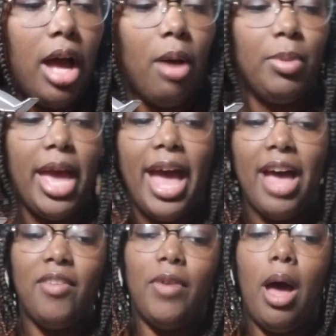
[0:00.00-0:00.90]
We
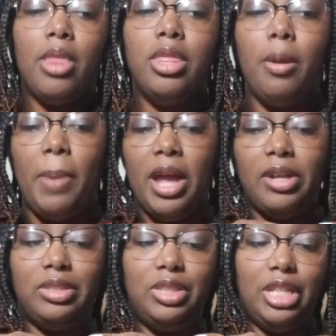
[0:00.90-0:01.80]
have the
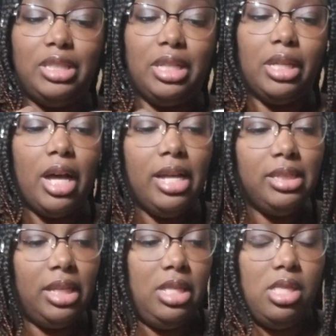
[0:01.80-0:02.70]
pear's distant
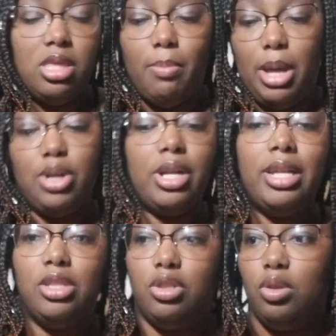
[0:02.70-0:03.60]
cousin, the better
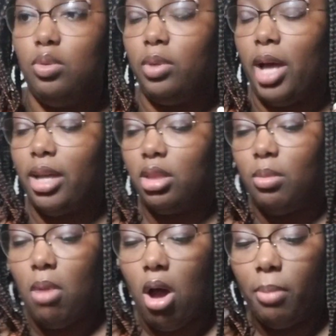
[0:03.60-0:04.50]
cousin, who like the
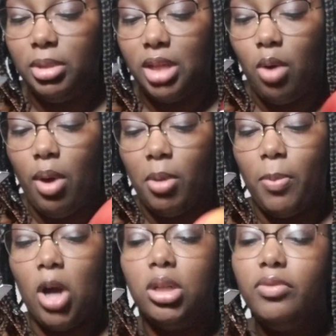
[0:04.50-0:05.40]
mom is like way more
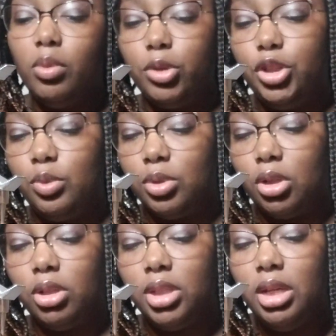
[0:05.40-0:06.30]
proud of and wishes was
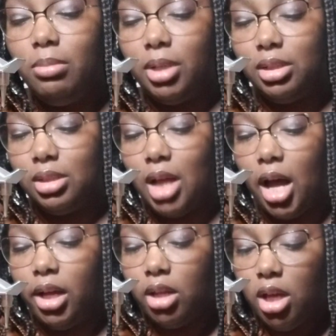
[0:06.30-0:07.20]
her son, but it's
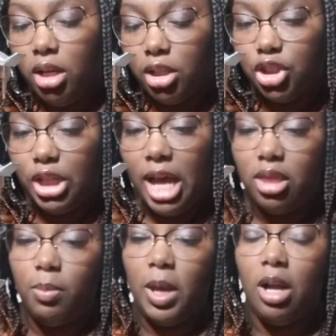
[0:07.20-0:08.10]
not, because she had
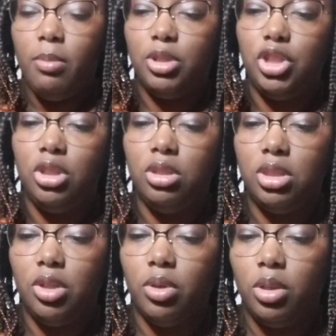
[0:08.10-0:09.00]
the pear, but she
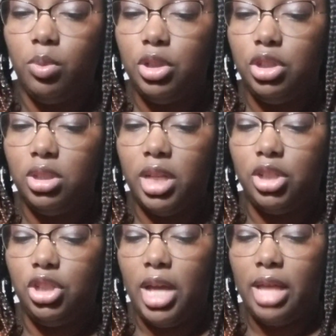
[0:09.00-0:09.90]
secretly wishes that
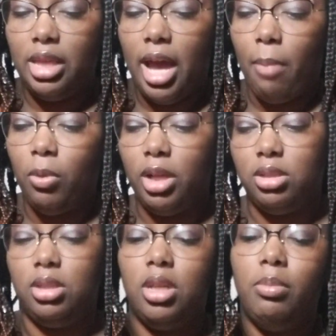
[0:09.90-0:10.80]
she had the apple as
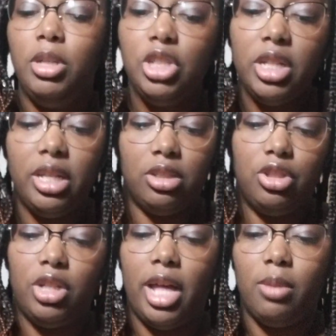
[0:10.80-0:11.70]
a son. But she didn't.
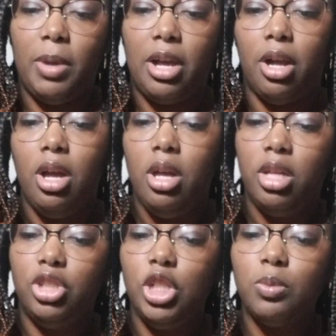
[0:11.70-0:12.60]
She got the pear,
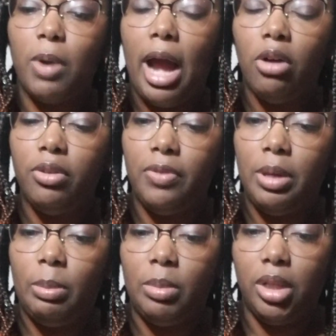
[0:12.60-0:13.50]
and she's proud of
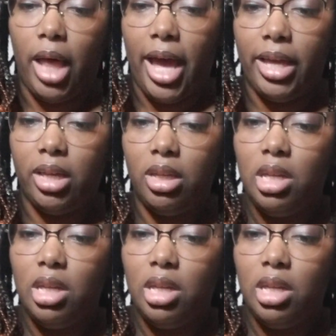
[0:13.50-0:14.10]
him, but like